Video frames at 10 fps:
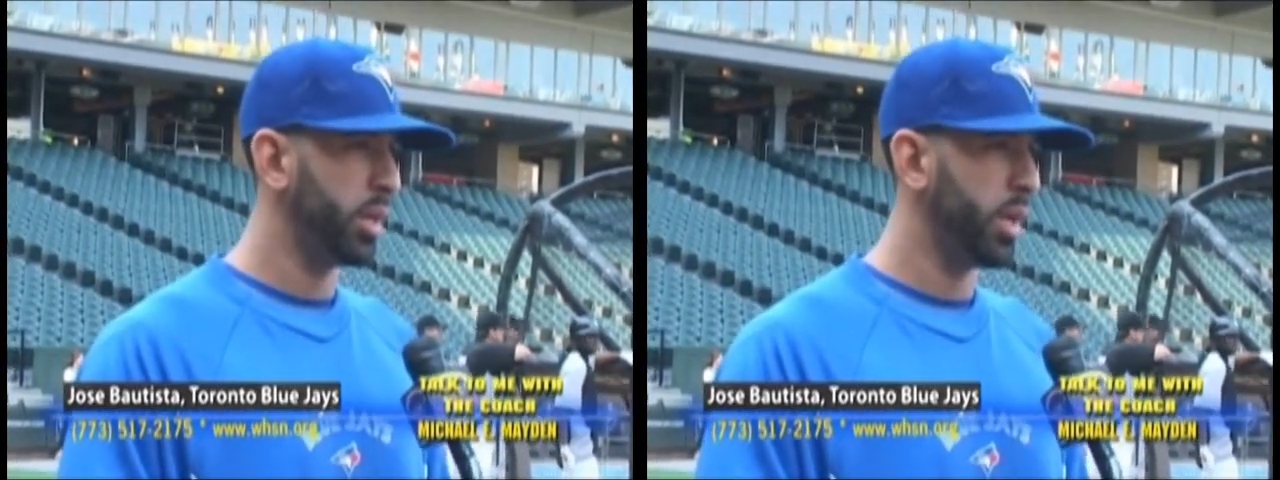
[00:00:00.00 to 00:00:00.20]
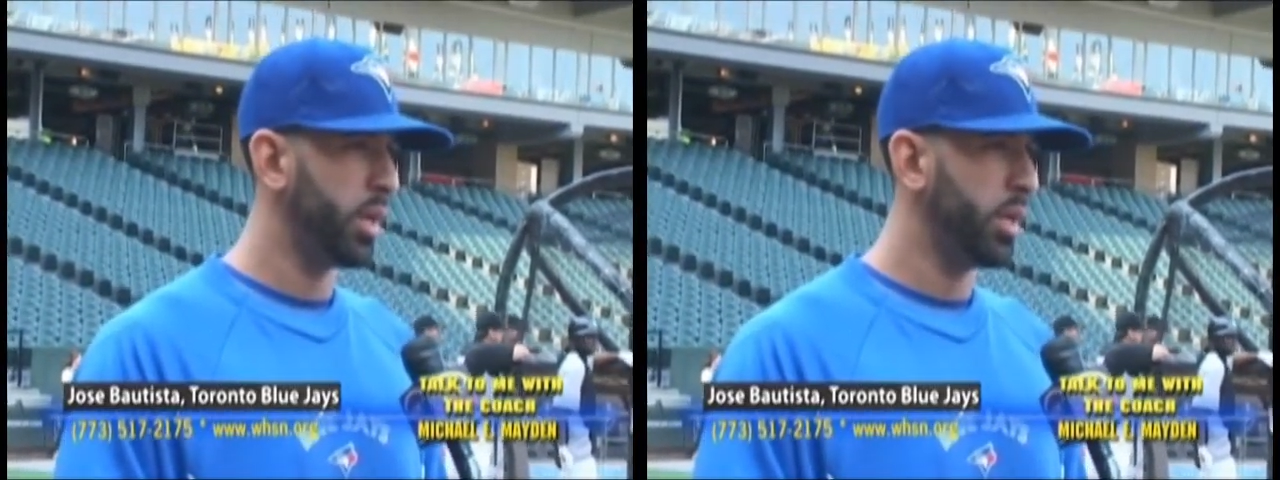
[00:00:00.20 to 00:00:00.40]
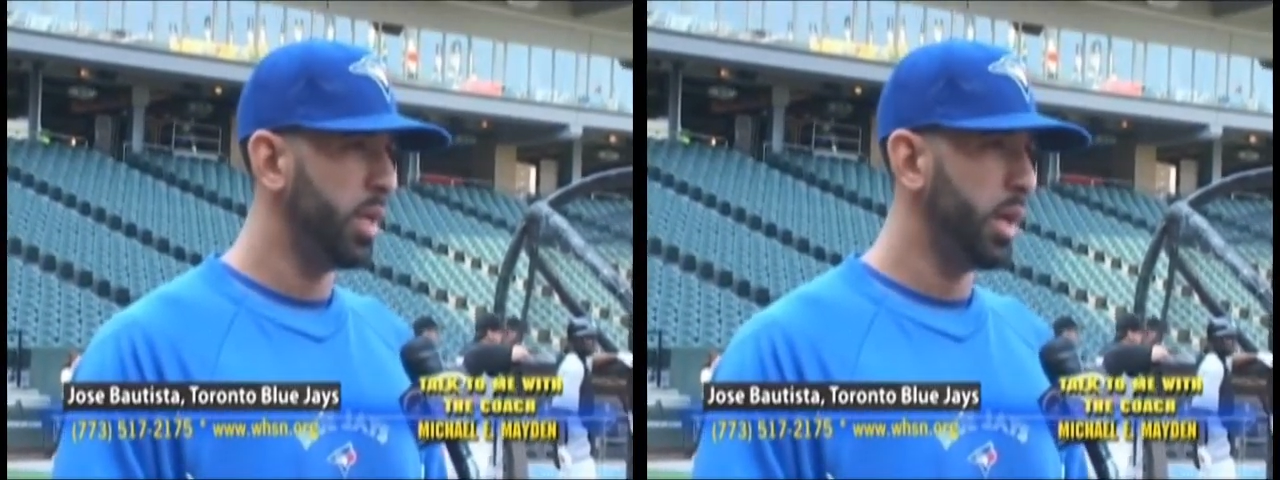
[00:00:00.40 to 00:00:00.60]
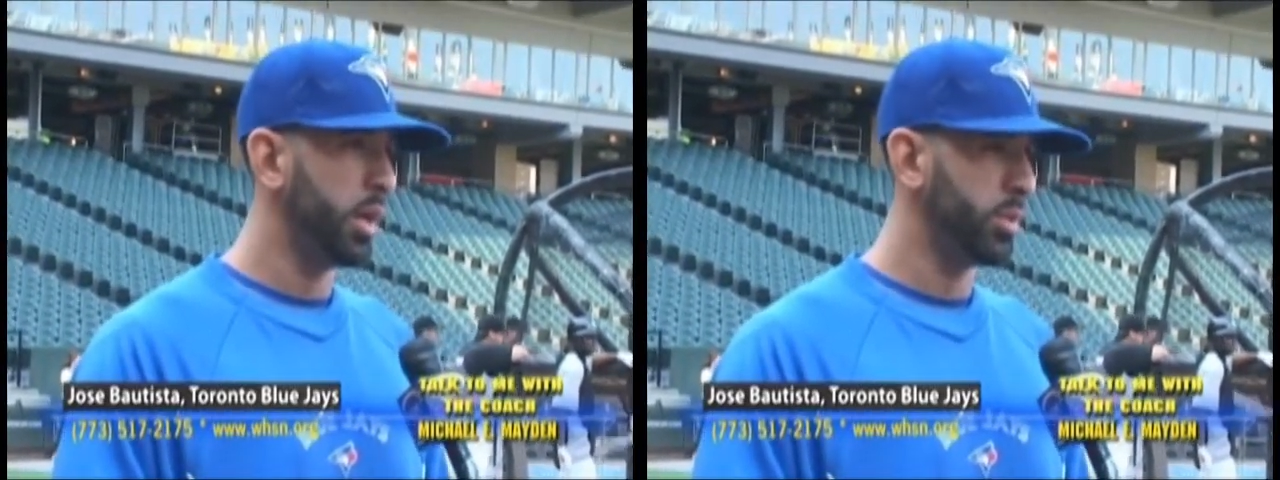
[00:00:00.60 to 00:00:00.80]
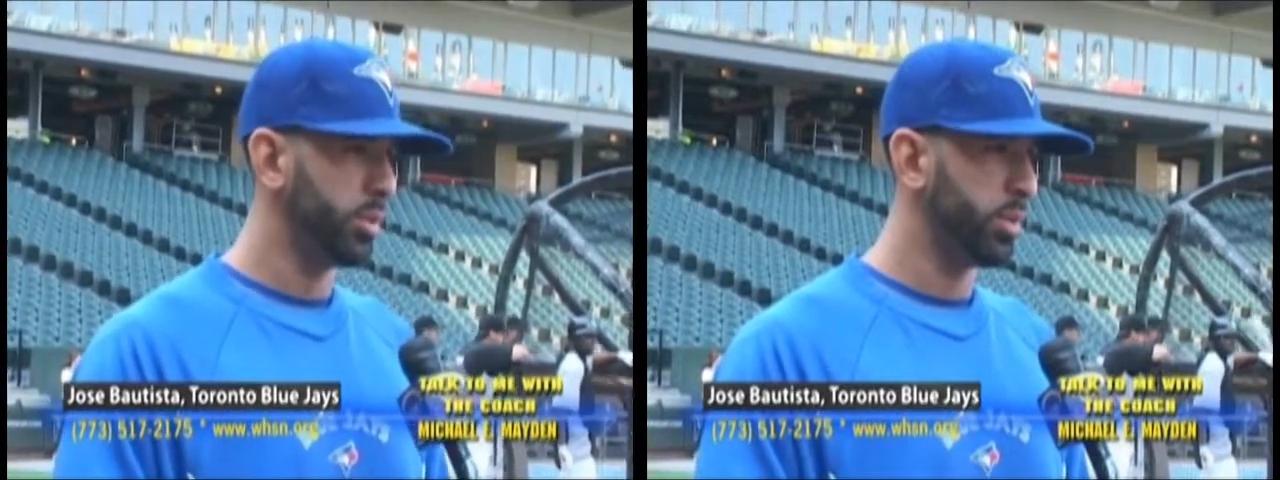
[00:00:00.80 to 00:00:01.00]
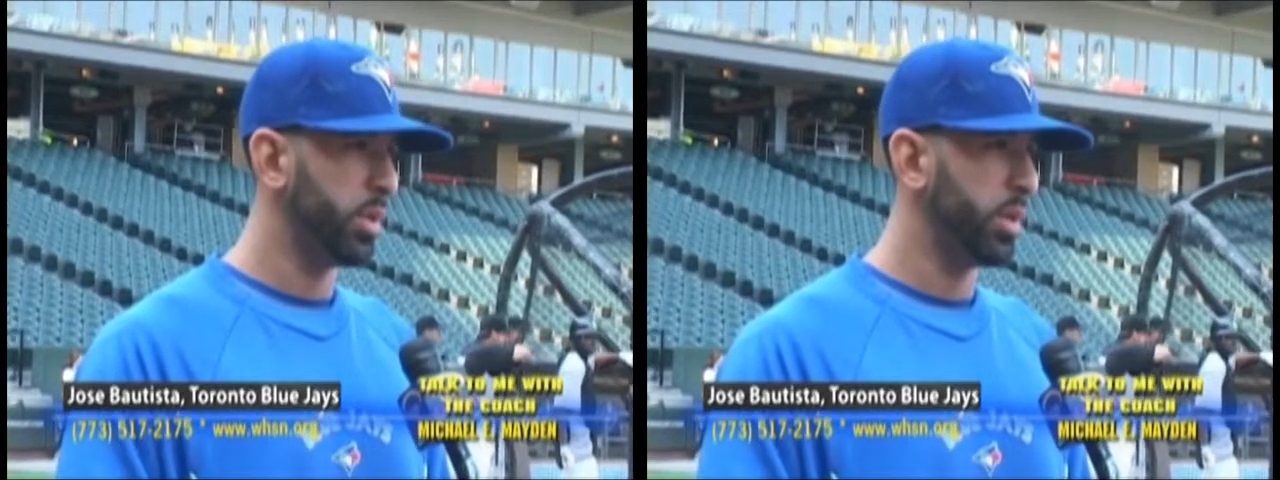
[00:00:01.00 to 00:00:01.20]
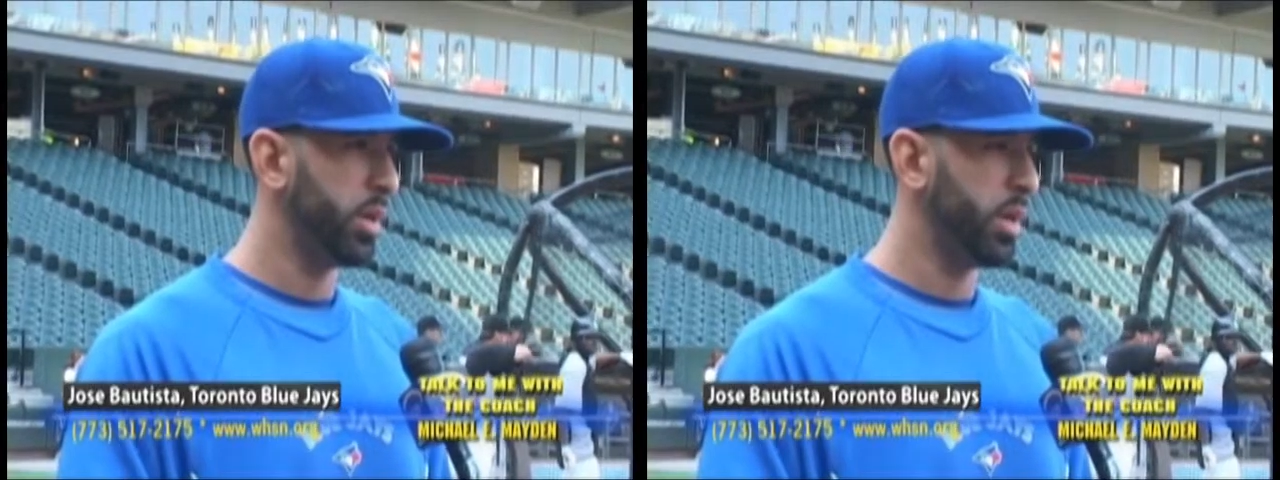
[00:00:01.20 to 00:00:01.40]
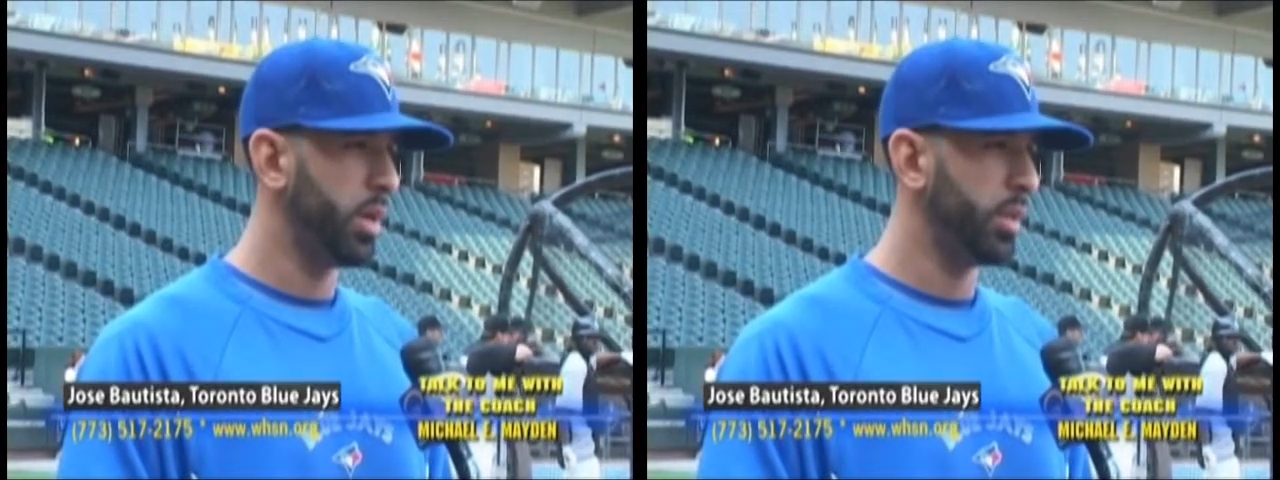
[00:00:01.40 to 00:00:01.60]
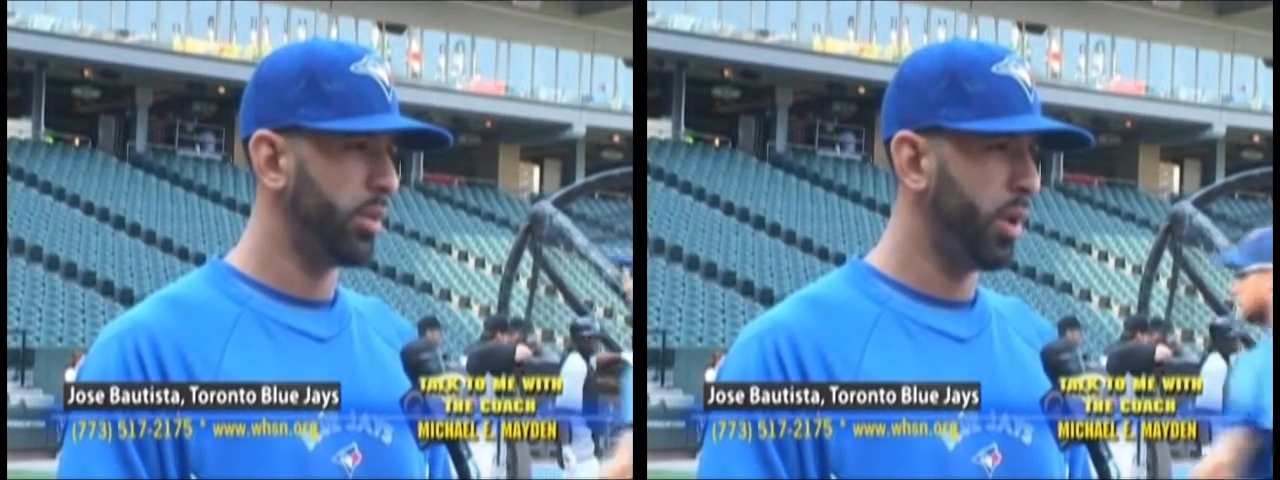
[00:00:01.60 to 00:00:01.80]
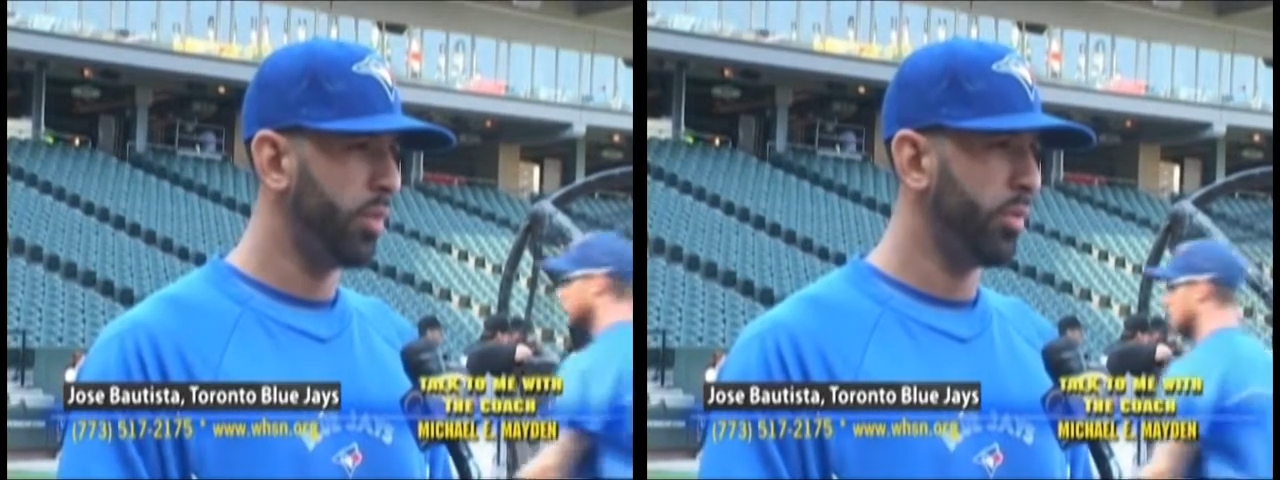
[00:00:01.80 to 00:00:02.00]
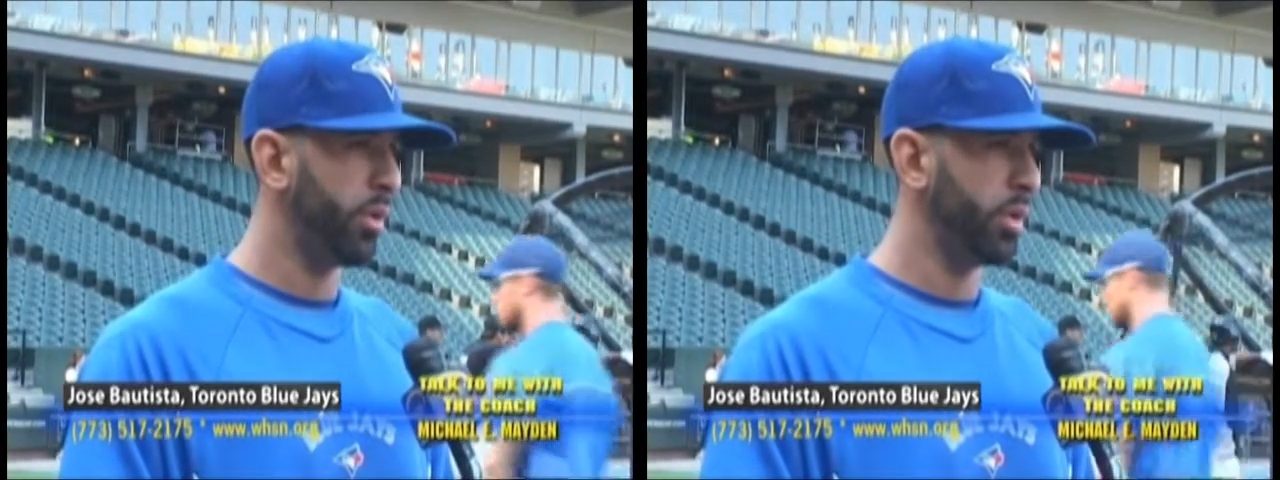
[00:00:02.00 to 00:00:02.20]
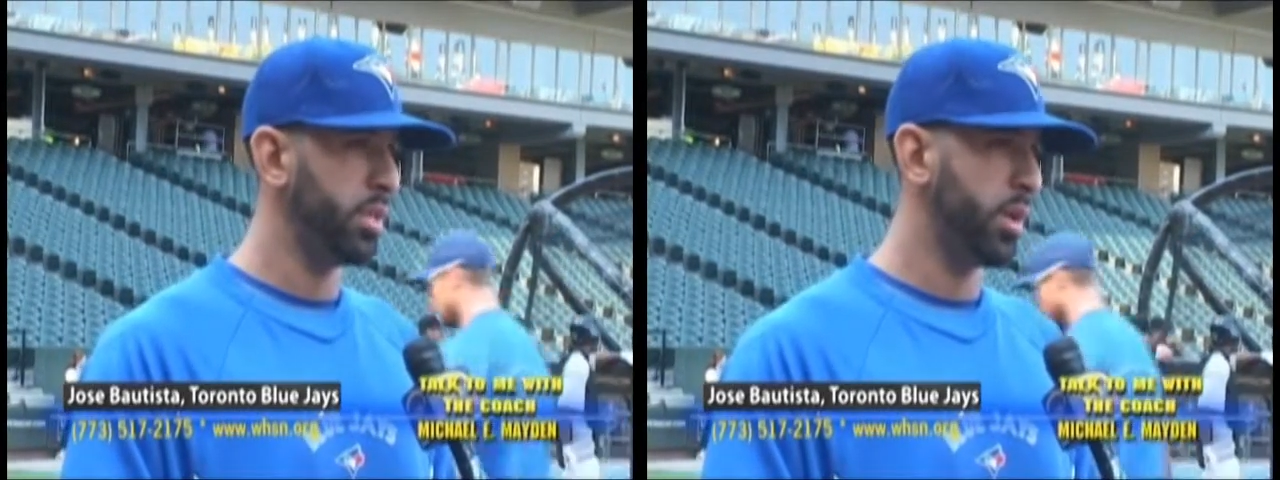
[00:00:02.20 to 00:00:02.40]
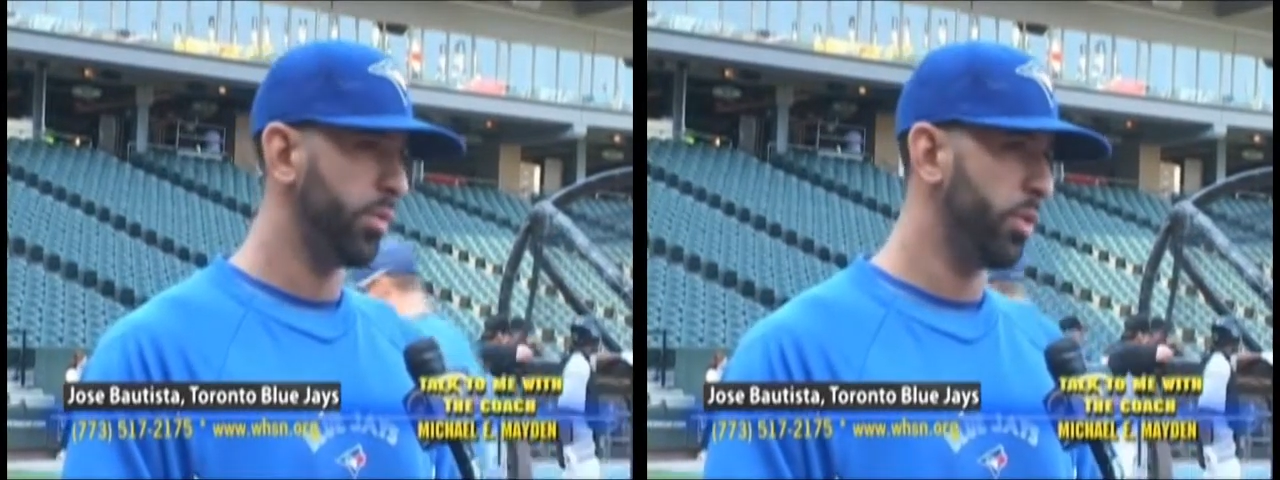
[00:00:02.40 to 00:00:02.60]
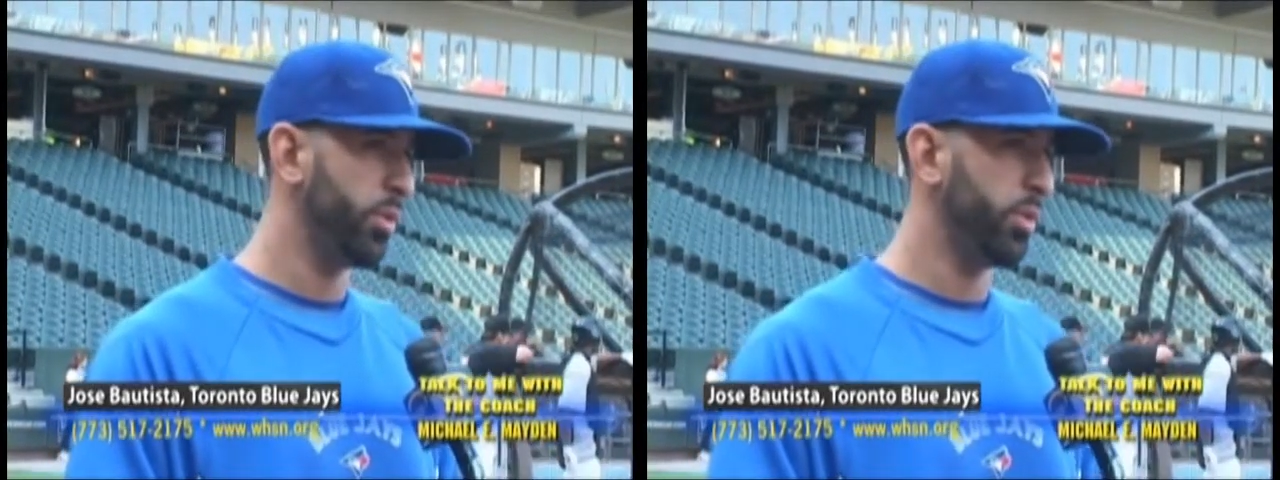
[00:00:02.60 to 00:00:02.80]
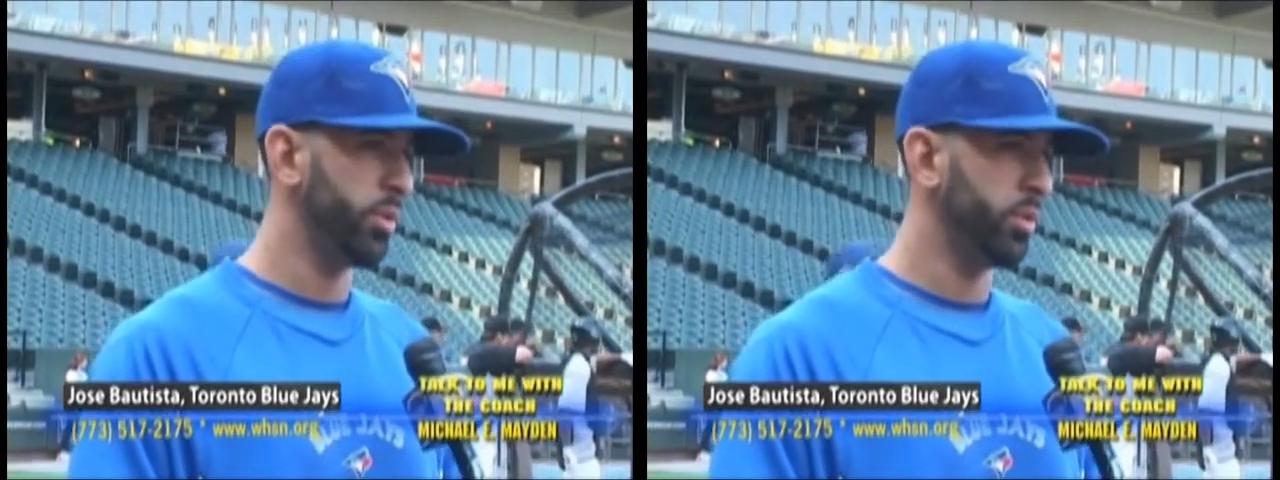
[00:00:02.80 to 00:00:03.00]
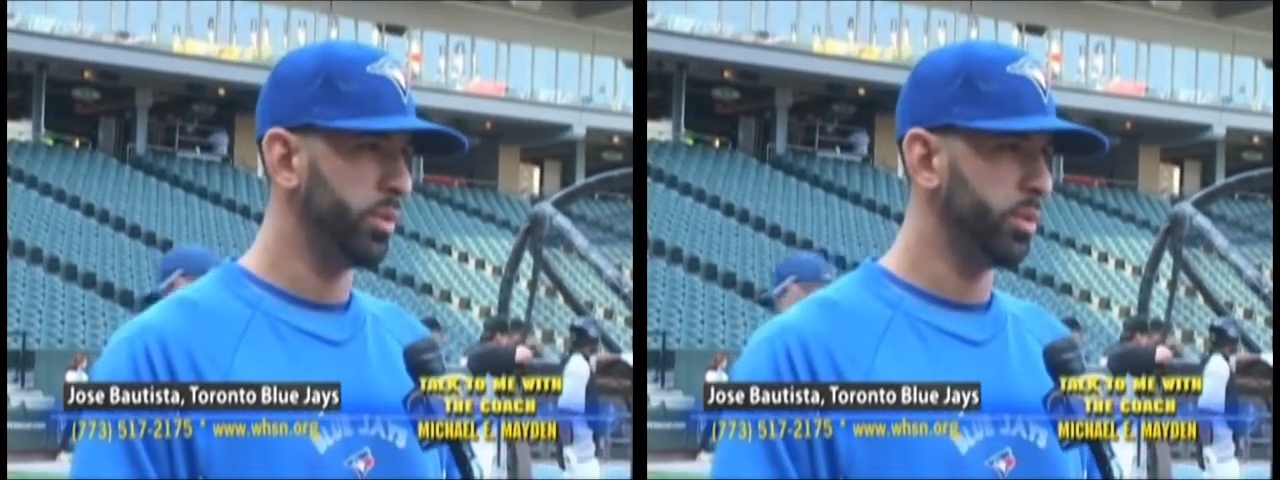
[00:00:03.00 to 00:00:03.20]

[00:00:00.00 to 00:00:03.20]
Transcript: and I took their offer instead of going